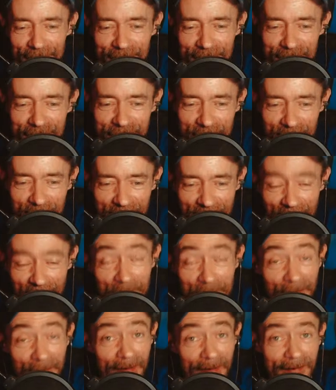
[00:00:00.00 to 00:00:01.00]
story
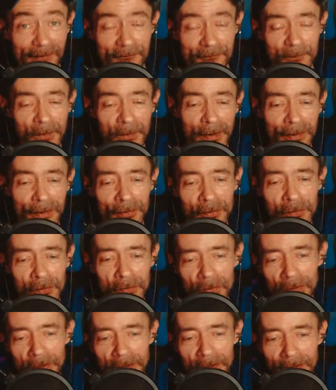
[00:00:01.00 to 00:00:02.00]
up, and I think it's pretty cool,
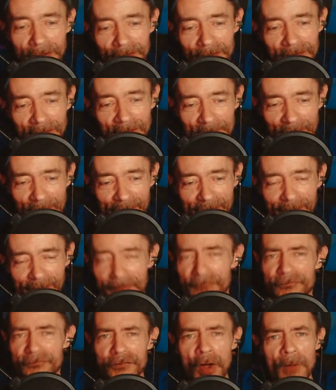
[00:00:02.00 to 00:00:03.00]
the American,
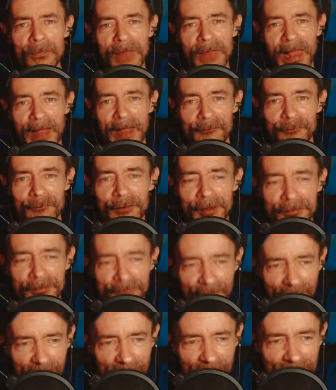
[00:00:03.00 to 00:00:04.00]
and stop laughing at
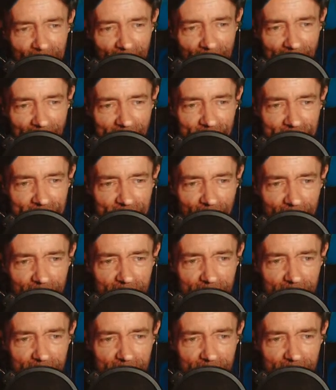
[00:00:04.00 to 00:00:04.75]
Tyrion Lannister. I can